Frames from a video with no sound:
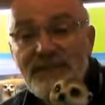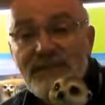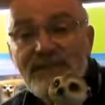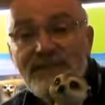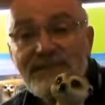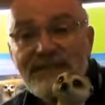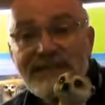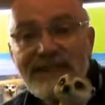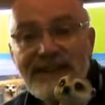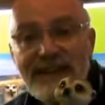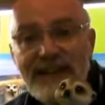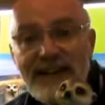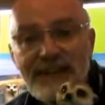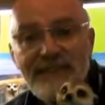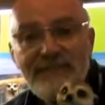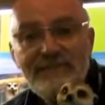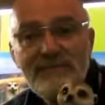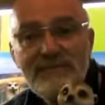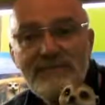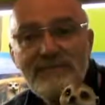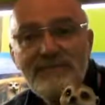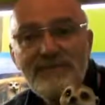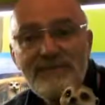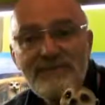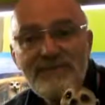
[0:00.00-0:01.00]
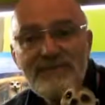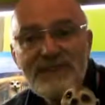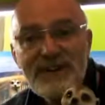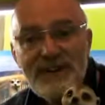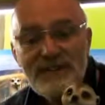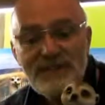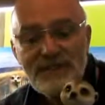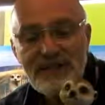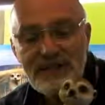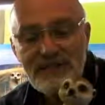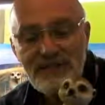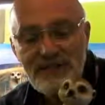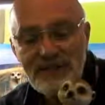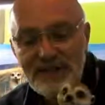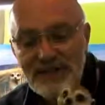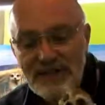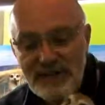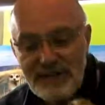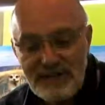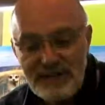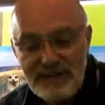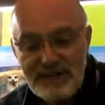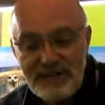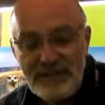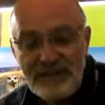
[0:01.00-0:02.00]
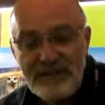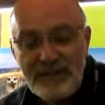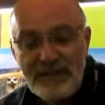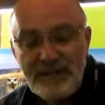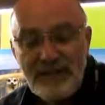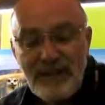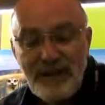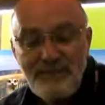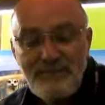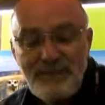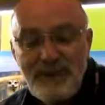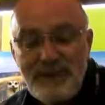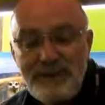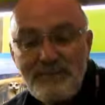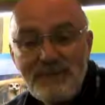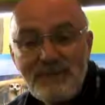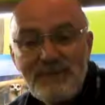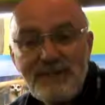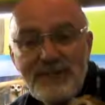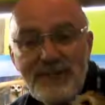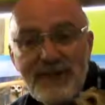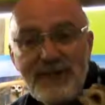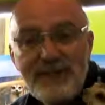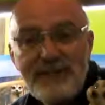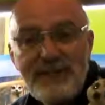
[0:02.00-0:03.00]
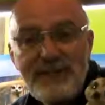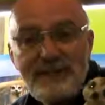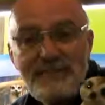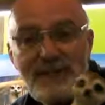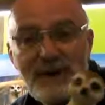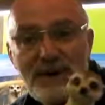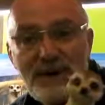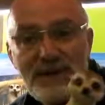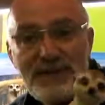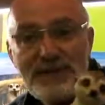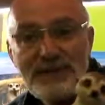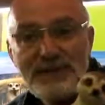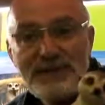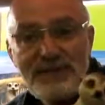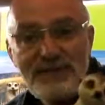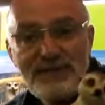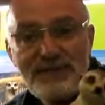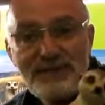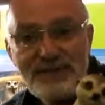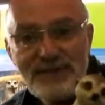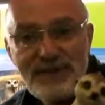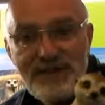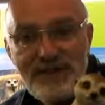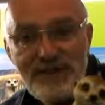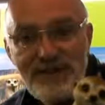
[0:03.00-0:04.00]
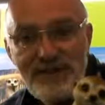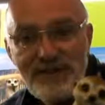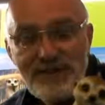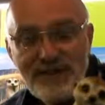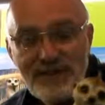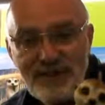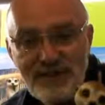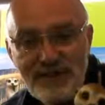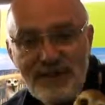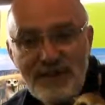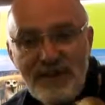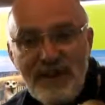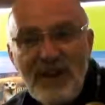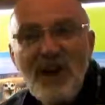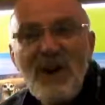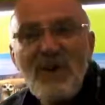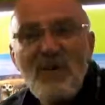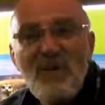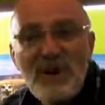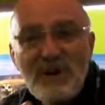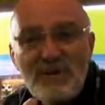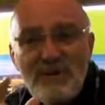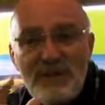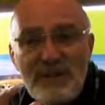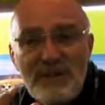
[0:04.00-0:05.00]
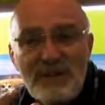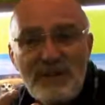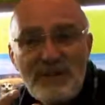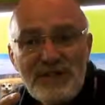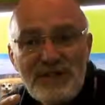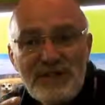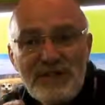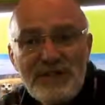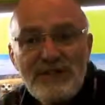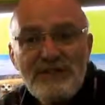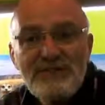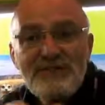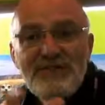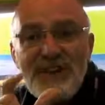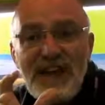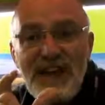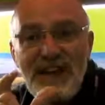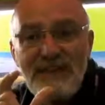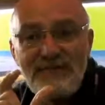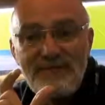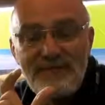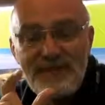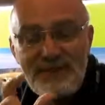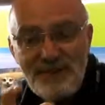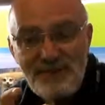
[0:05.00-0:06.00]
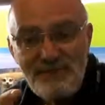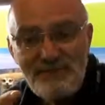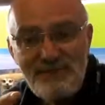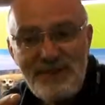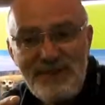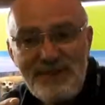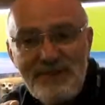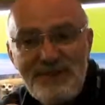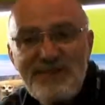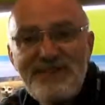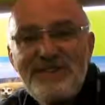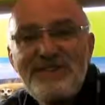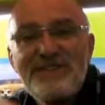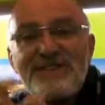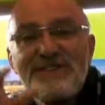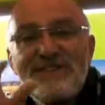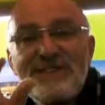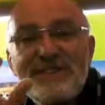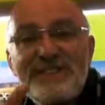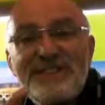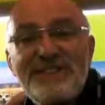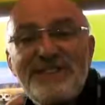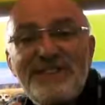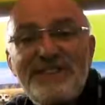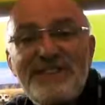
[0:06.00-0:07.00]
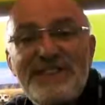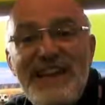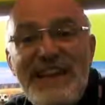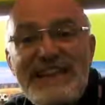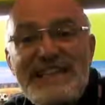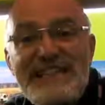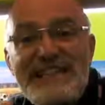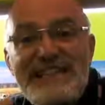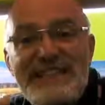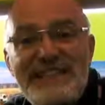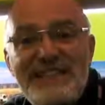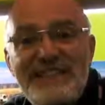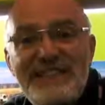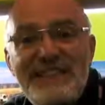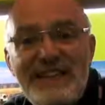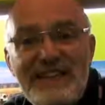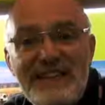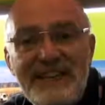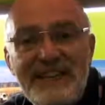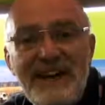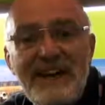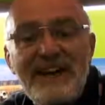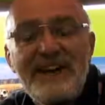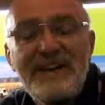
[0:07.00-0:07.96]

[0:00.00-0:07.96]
and this little animal from South Africa, and people started buying these creatures. What I want to show you is how this business has extended the